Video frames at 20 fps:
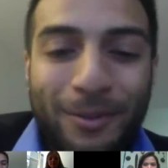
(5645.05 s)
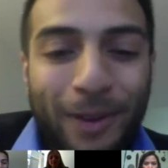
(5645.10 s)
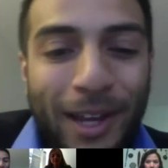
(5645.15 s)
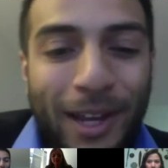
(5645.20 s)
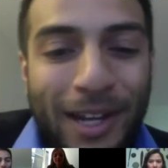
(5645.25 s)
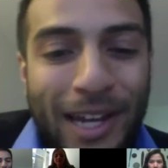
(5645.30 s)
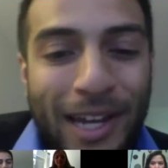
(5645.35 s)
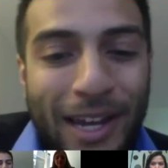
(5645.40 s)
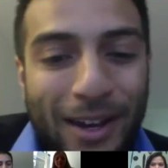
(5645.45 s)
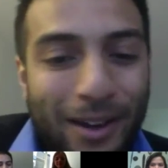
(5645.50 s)

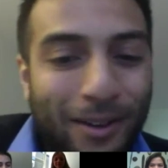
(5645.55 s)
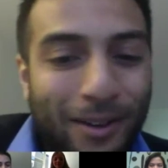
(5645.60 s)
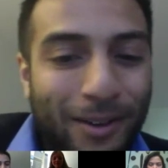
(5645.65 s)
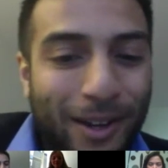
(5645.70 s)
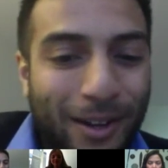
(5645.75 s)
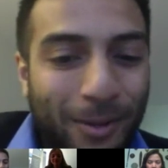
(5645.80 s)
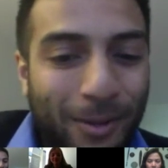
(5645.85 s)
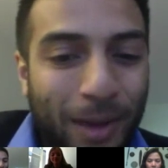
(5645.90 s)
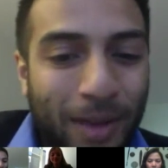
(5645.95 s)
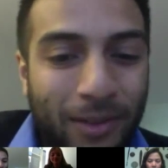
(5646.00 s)
Right
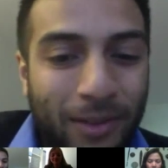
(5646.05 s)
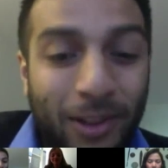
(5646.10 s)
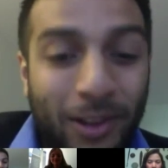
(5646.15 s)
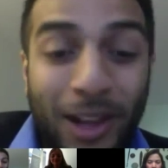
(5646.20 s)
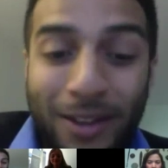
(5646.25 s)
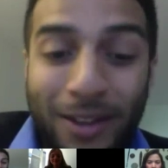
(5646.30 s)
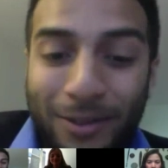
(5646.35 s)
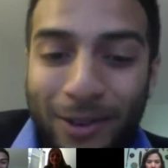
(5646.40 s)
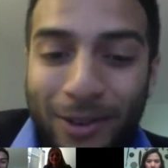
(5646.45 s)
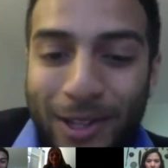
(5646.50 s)
now, we have a
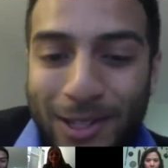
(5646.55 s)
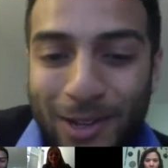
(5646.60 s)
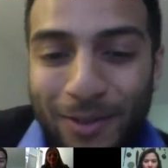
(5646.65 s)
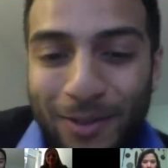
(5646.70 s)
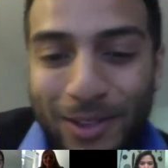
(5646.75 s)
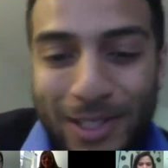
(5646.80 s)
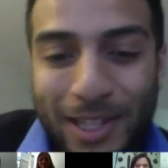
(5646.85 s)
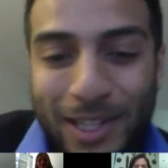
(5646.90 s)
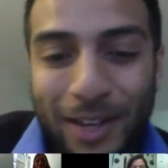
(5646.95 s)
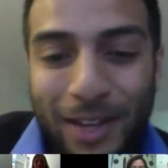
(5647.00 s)
lot of great
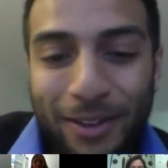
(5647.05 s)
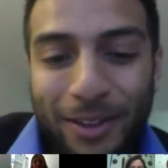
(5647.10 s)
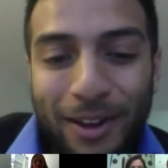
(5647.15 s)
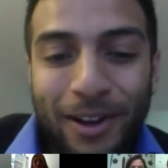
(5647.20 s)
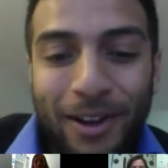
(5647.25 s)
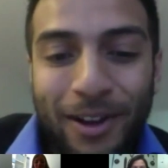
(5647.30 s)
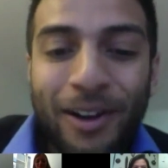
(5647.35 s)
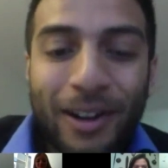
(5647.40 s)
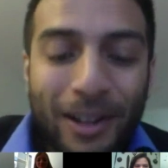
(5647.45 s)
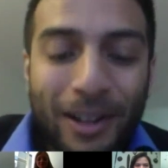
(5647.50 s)
services out
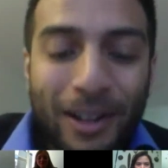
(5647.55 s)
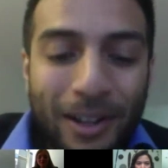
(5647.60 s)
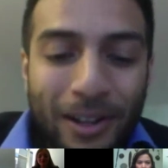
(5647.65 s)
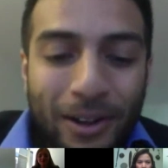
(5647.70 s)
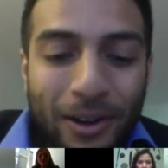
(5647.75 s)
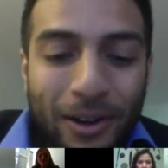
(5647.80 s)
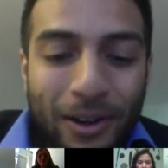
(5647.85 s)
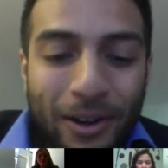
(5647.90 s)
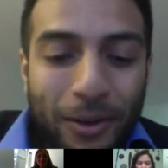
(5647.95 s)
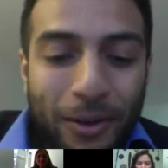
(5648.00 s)
there
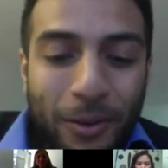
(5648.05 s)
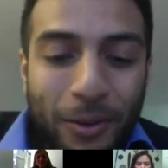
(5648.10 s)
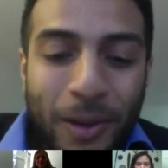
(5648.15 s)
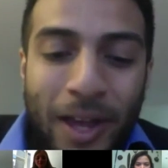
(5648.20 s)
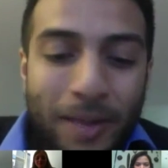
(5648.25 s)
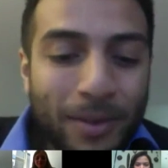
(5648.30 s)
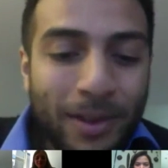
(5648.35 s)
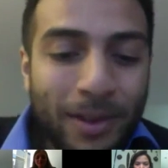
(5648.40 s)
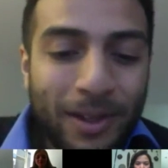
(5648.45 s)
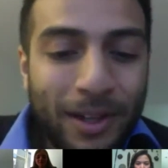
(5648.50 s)
on the
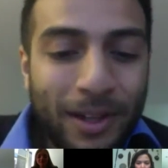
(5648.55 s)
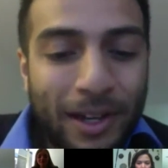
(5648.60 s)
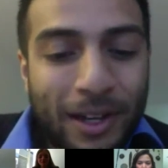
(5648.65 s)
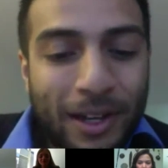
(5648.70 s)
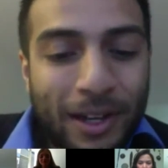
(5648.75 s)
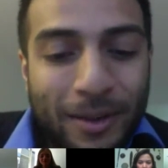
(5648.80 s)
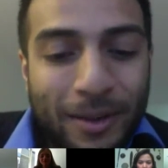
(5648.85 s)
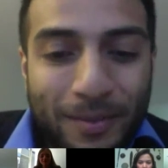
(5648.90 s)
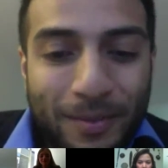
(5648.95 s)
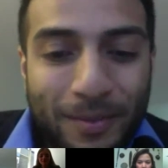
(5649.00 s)
web,
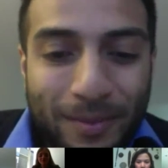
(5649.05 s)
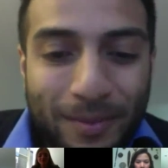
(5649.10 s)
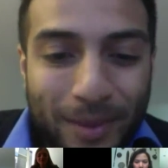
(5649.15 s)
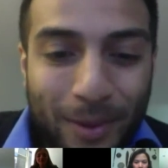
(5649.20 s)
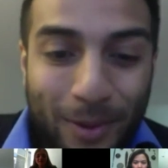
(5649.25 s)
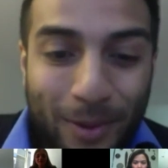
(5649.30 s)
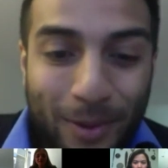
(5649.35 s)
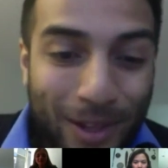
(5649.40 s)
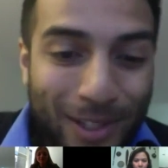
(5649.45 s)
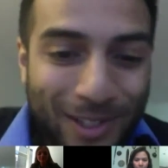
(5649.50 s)

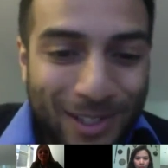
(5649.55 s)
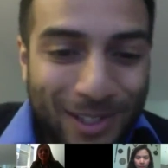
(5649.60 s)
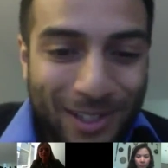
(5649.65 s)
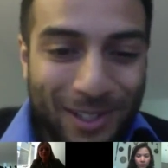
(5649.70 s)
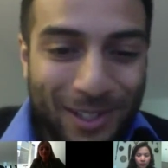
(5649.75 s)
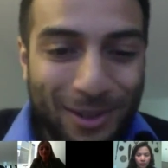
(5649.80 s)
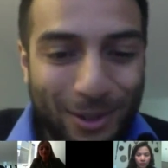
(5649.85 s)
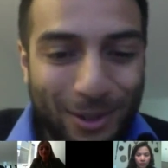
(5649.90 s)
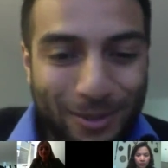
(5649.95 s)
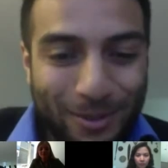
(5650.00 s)
but we're each
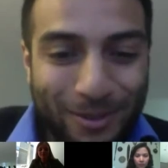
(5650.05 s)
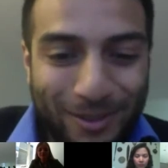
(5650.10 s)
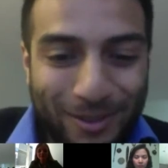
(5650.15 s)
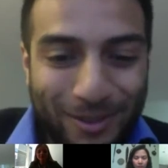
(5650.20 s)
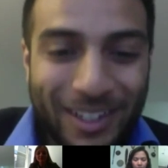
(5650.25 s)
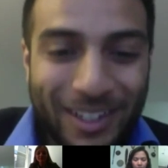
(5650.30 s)
sort of